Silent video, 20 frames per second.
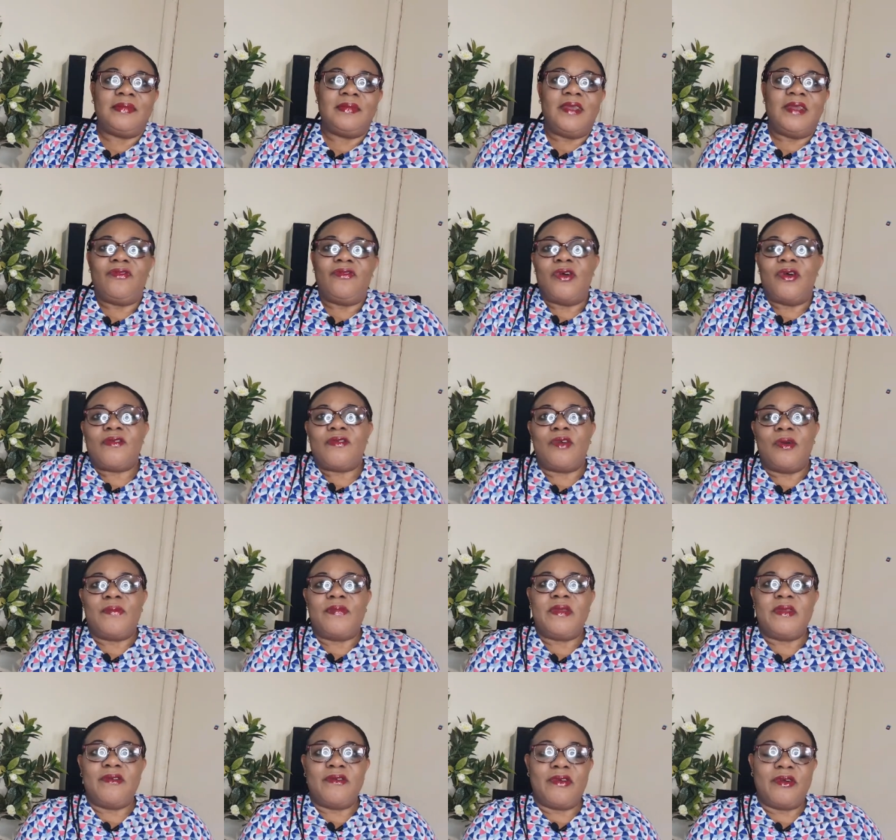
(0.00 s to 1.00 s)
they've done
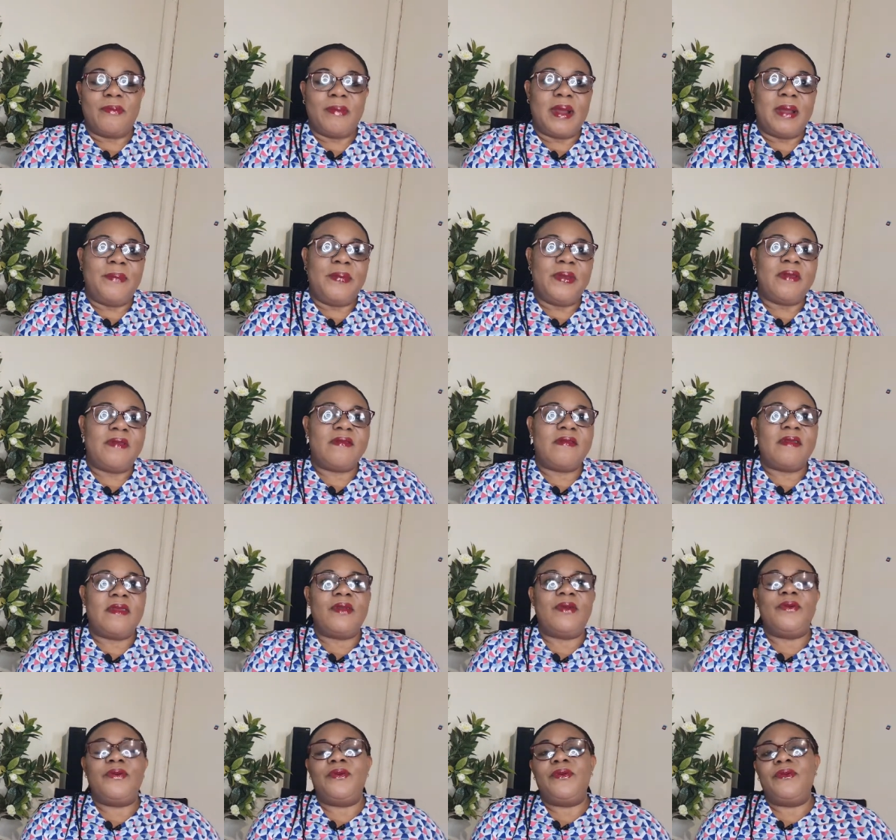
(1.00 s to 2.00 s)
something wrong by being
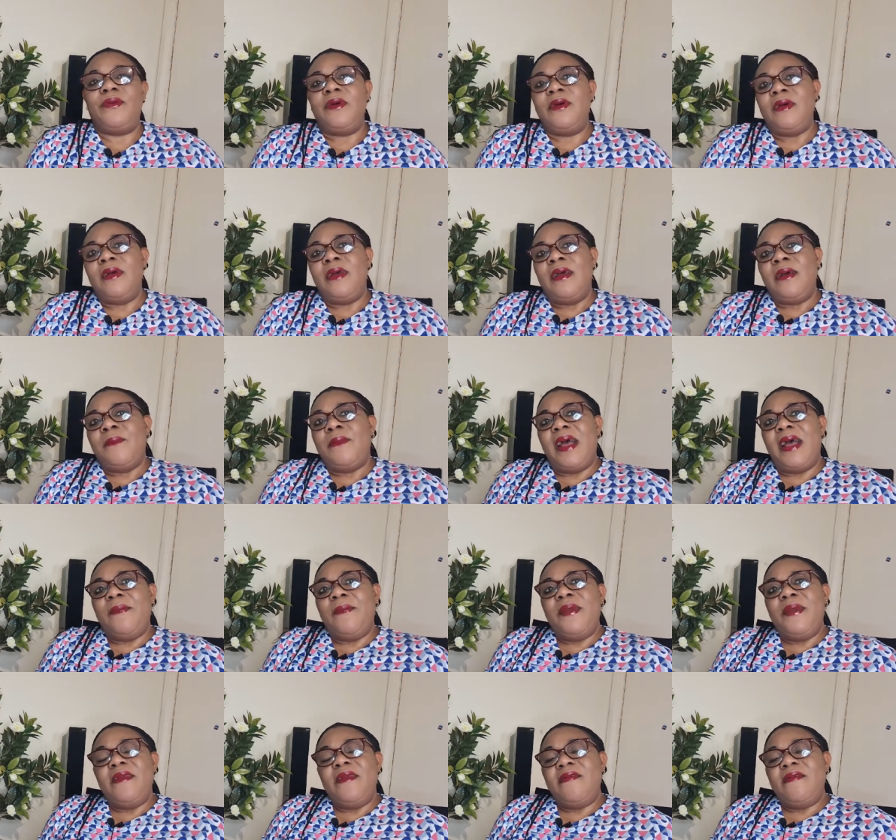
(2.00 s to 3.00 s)
single. By
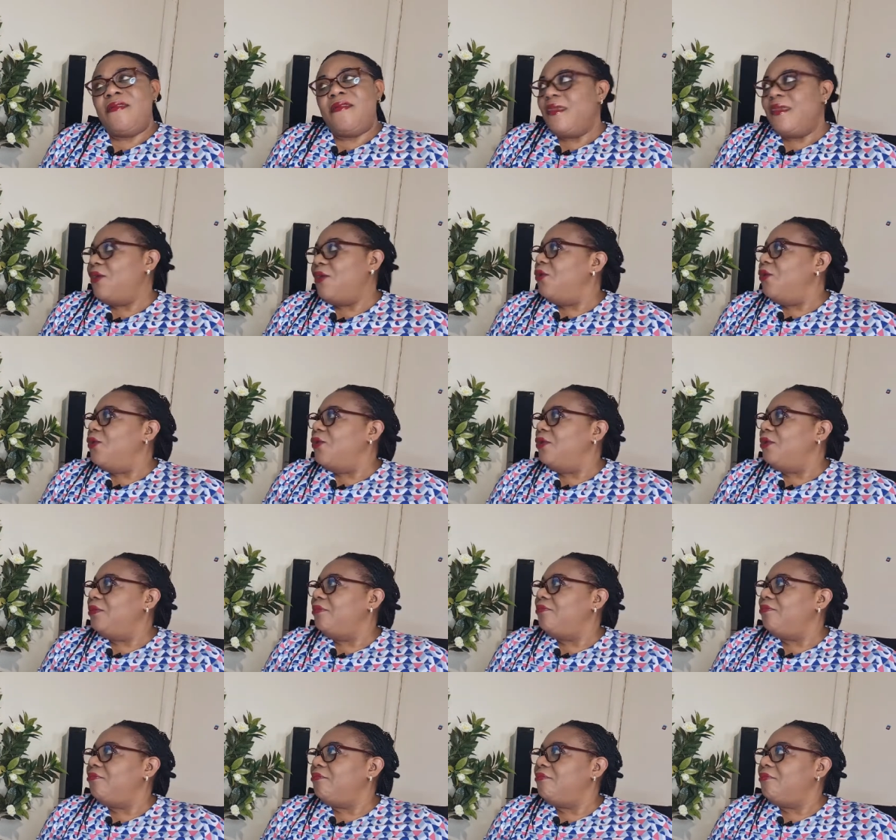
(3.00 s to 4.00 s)
being
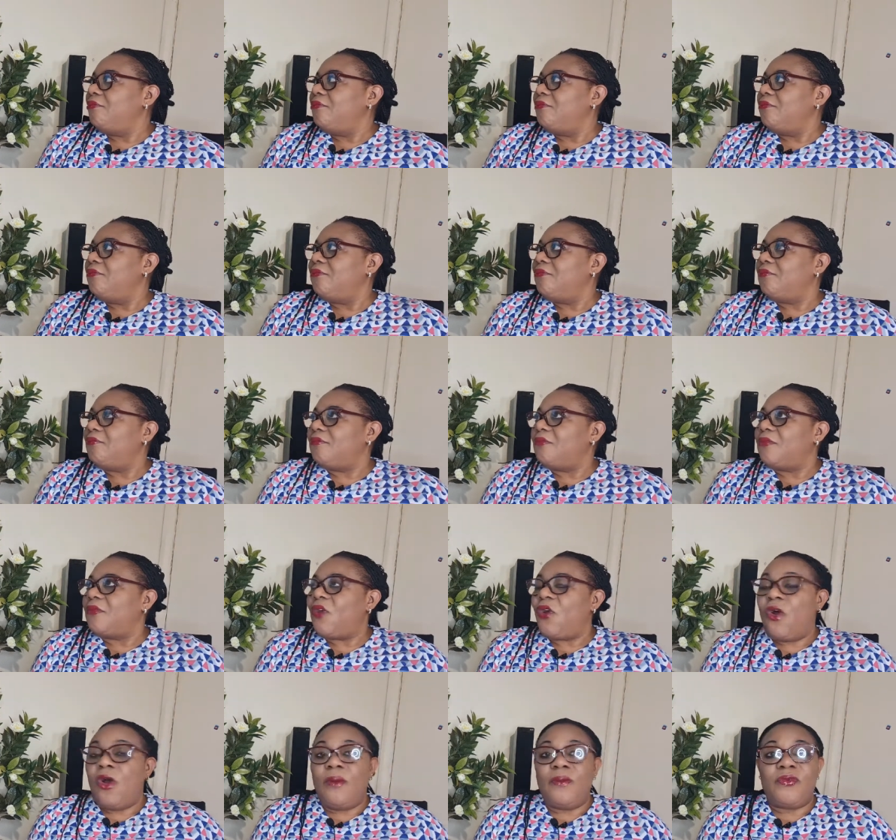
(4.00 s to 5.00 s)
single
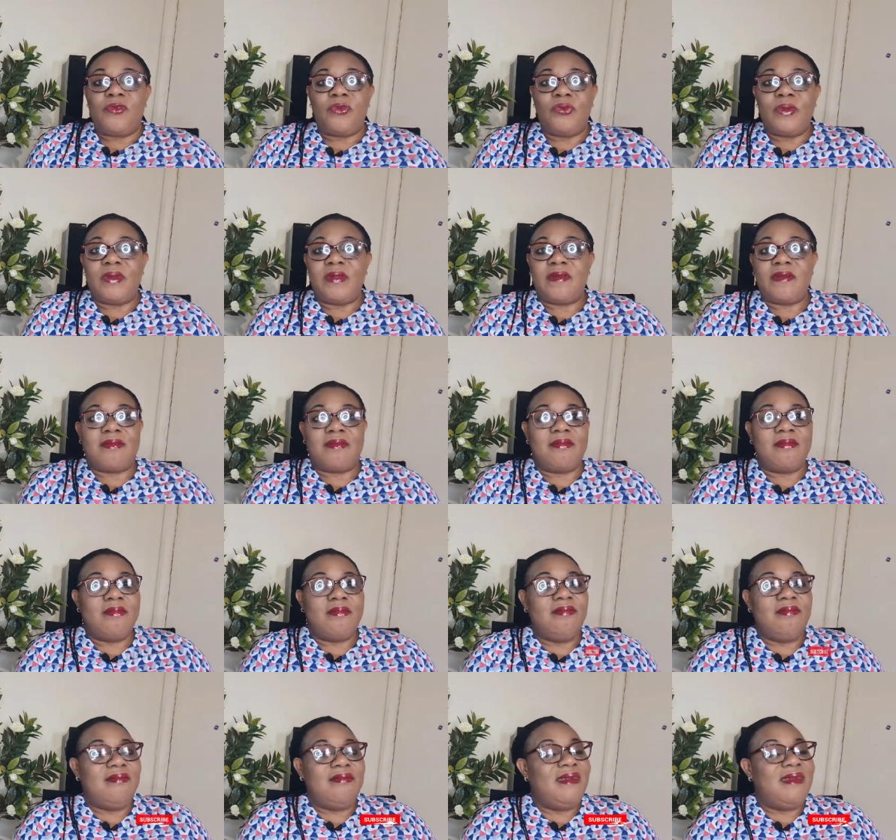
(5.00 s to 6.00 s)
comes with,
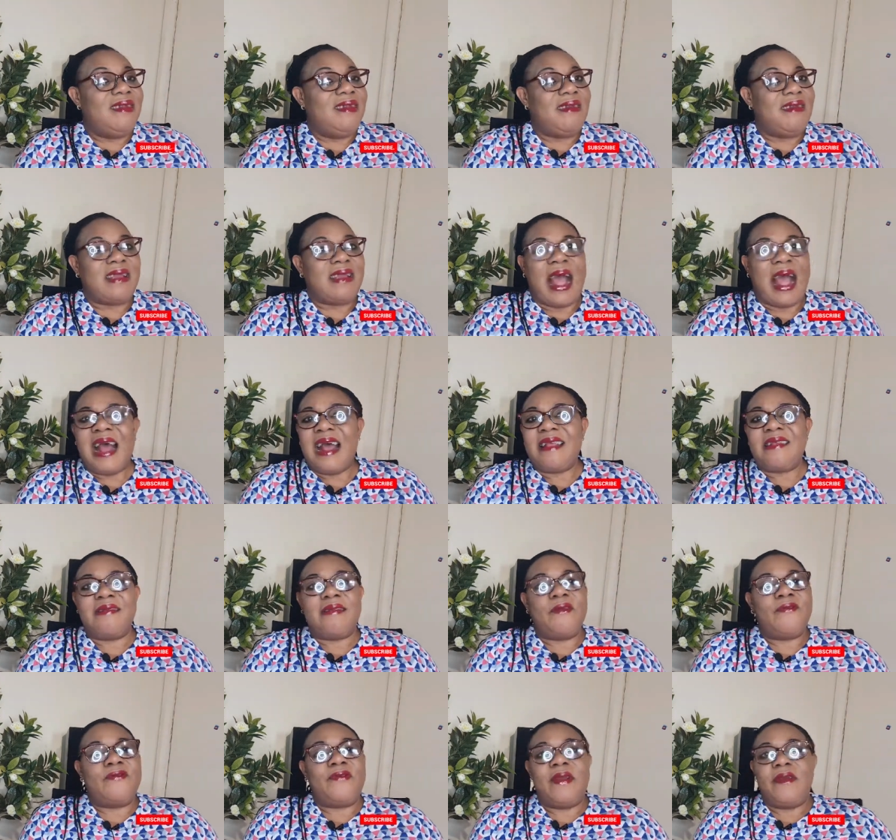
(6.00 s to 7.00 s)
has
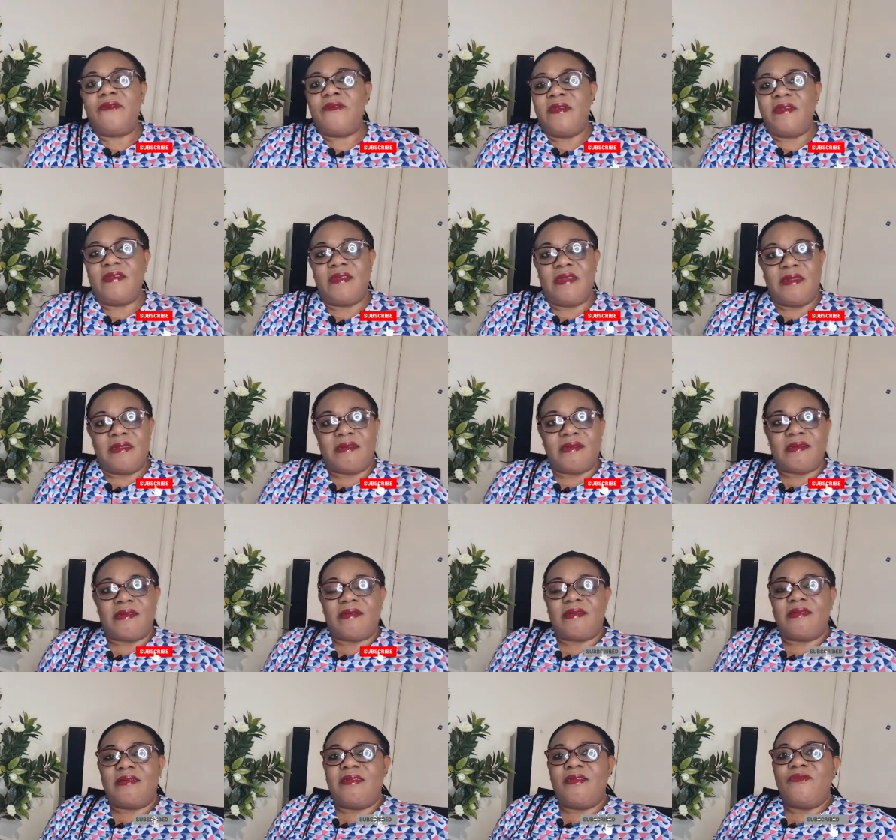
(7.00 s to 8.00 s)
different
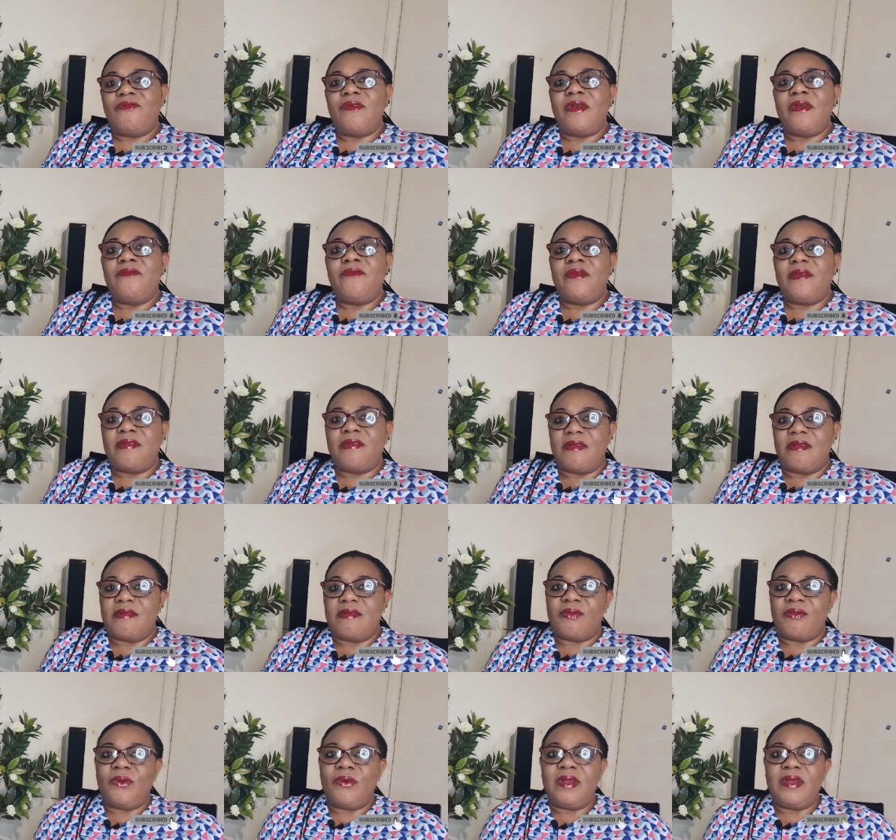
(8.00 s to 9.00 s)
reasons.
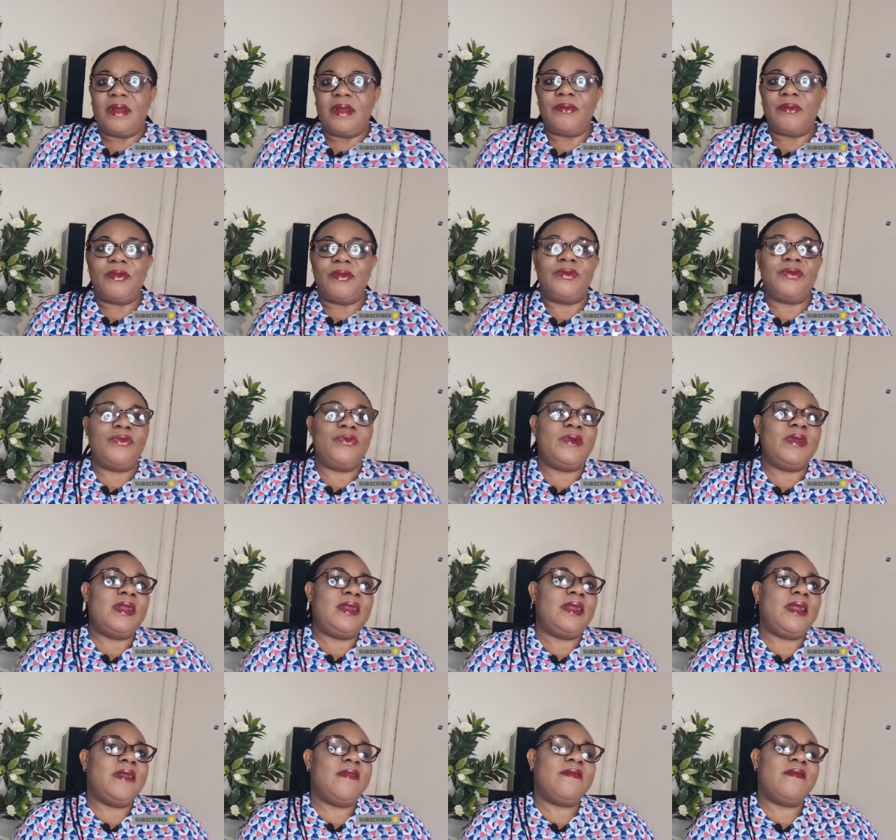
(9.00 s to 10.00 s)
One day I'm going to do a
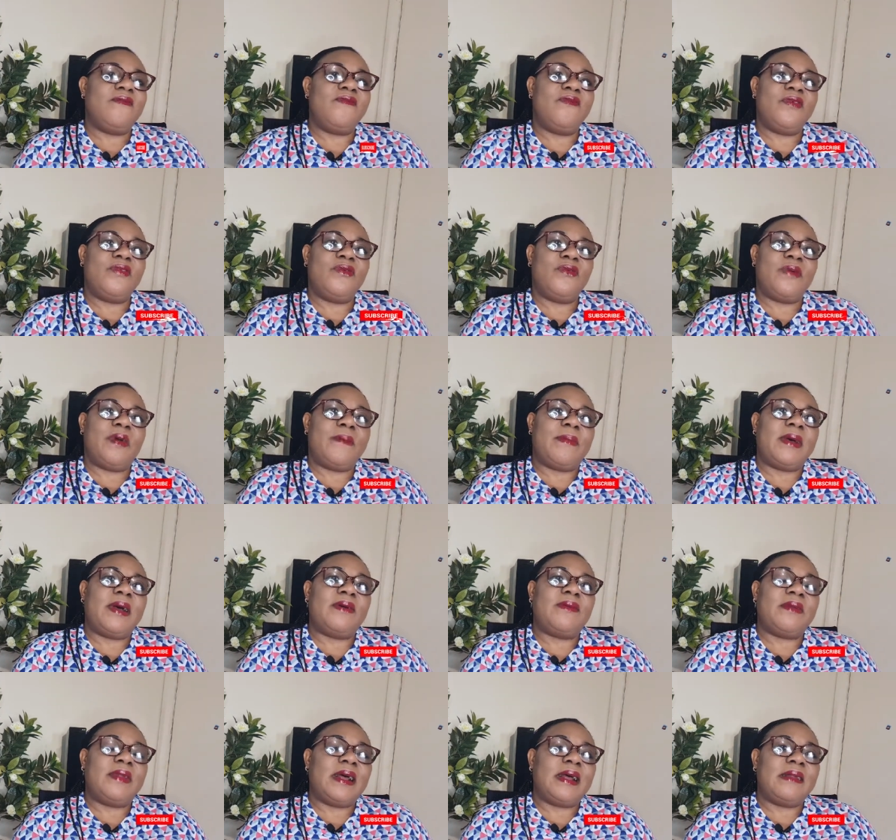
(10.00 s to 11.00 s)
lengthy video
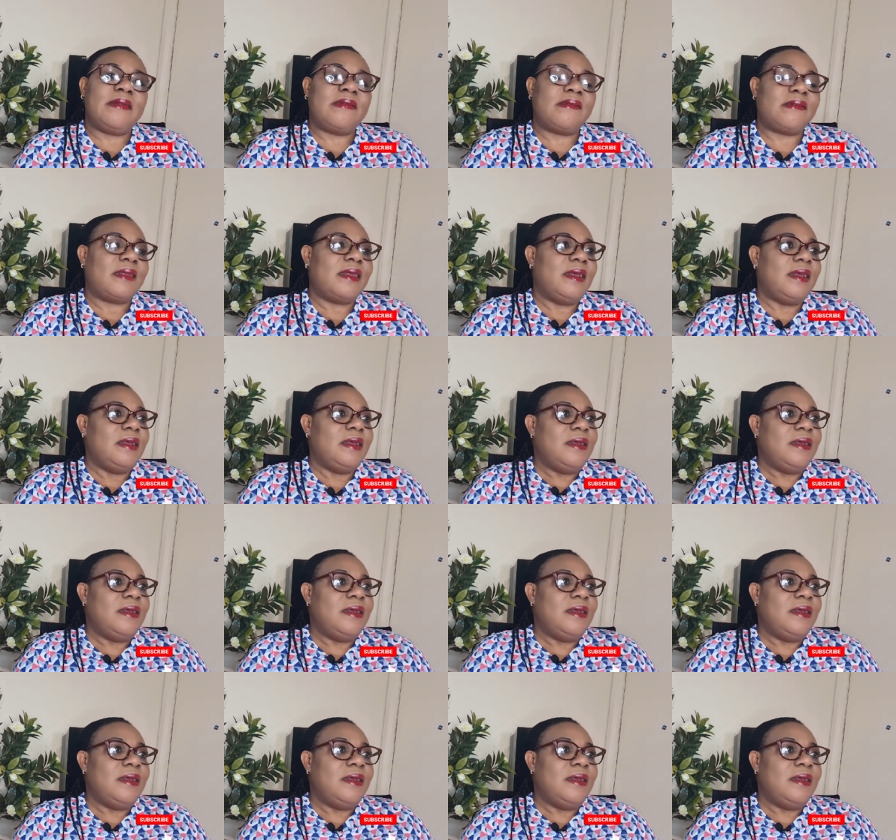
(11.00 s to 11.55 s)
about that.